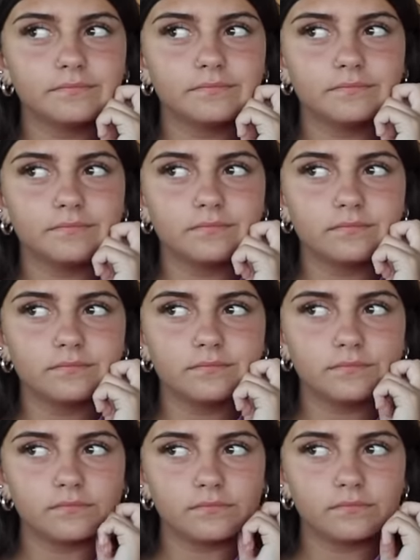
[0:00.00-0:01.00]

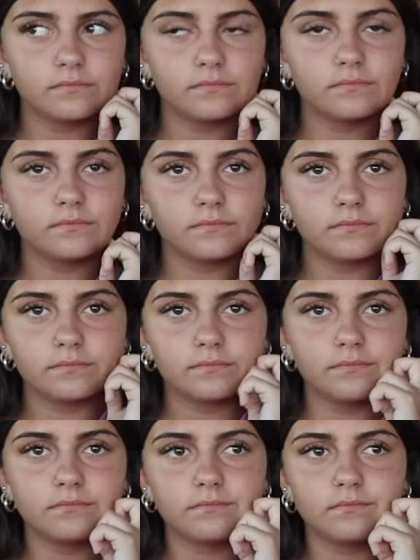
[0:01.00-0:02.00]

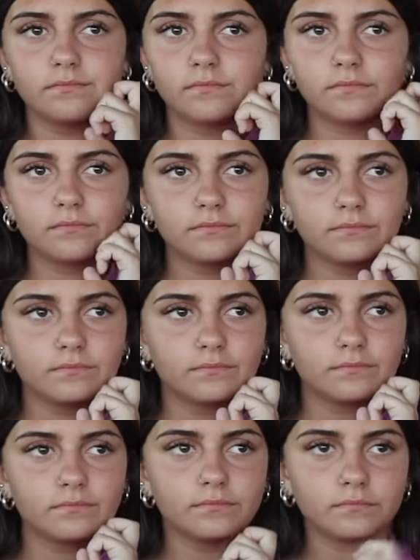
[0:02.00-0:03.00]

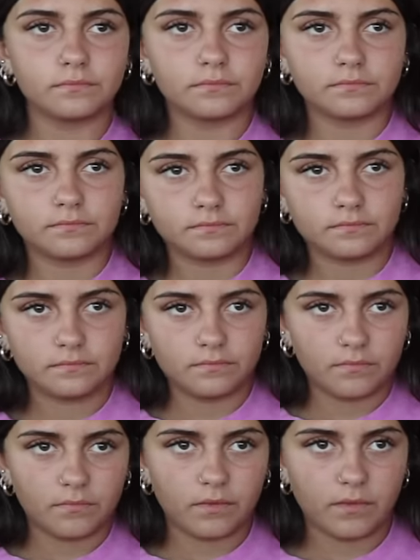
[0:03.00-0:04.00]
[no speech]